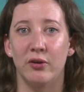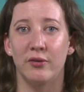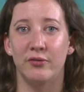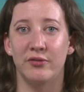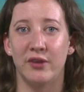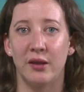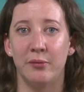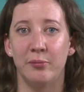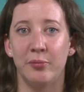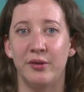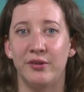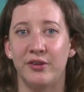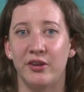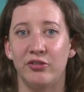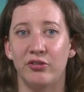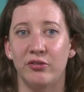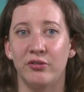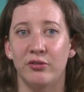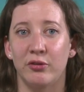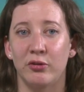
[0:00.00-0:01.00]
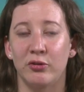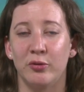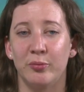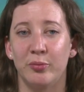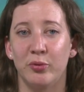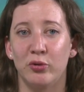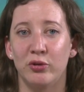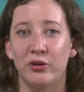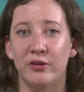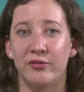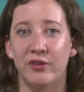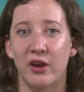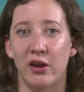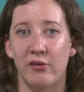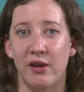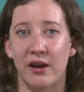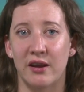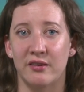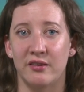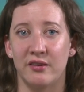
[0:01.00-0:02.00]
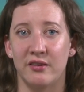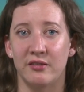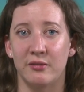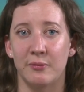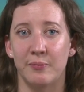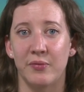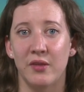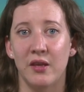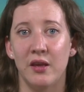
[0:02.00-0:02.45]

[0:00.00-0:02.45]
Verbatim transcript: of 10 positions on a board of directors,